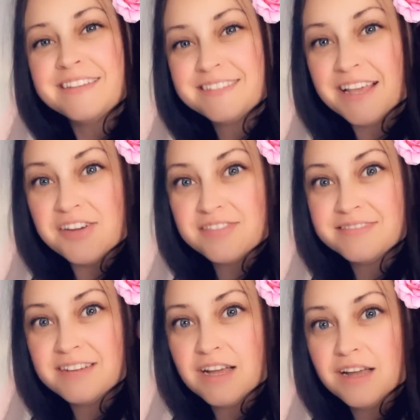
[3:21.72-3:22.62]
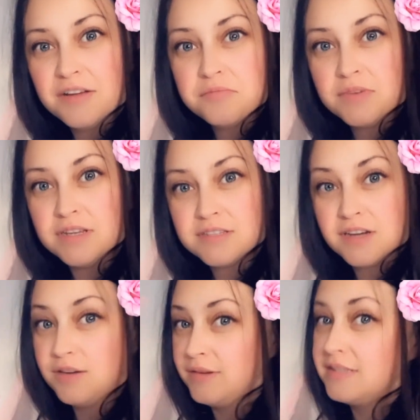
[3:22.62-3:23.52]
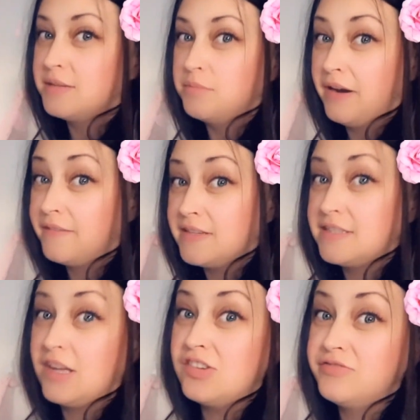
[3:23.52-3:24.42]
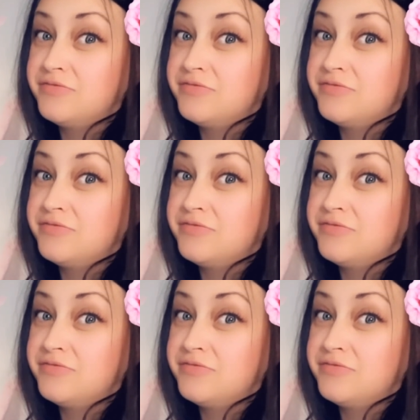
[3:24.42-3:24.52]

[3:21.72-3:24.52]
So, I'm gonna start with some breakfast though.